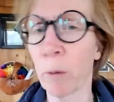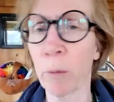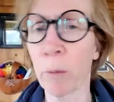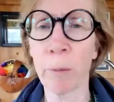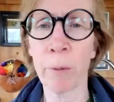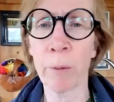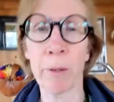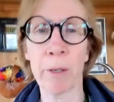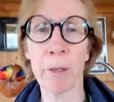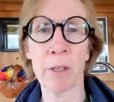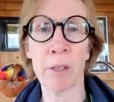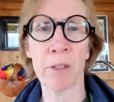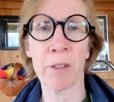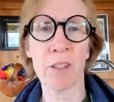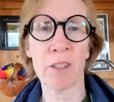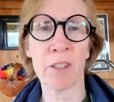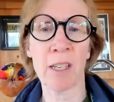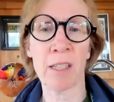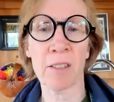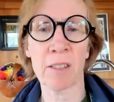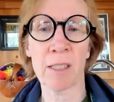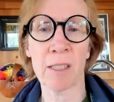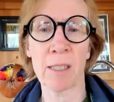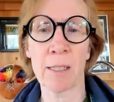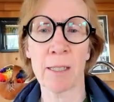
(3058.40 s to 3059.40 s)
when we were
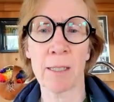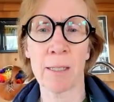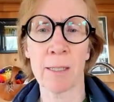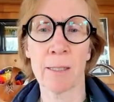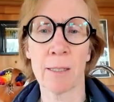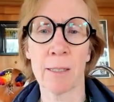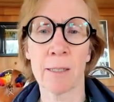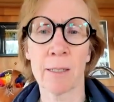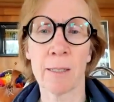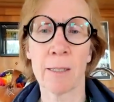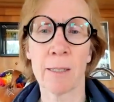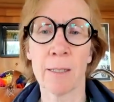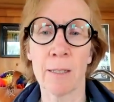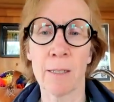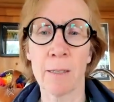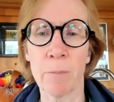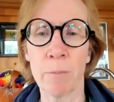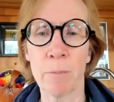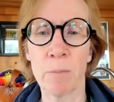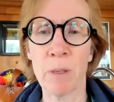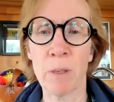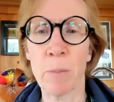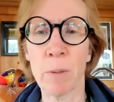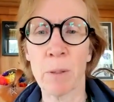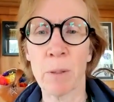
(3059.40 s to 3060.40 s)
discussing
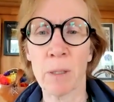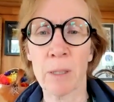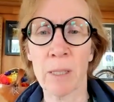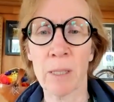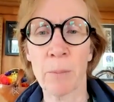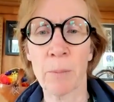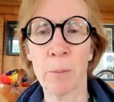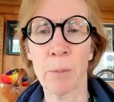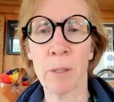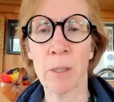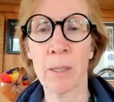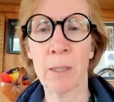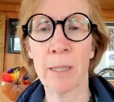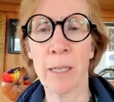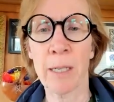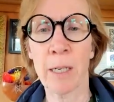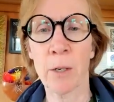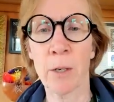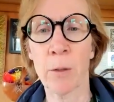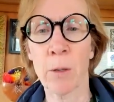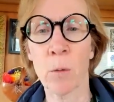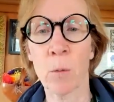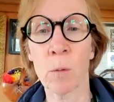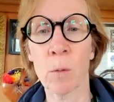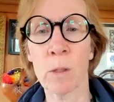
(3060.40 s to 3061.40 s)
me building a building
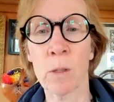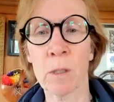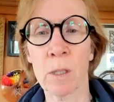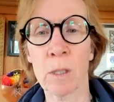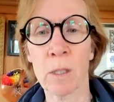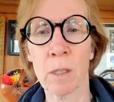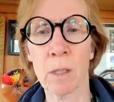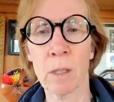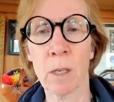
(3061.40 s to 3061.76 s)
here, there was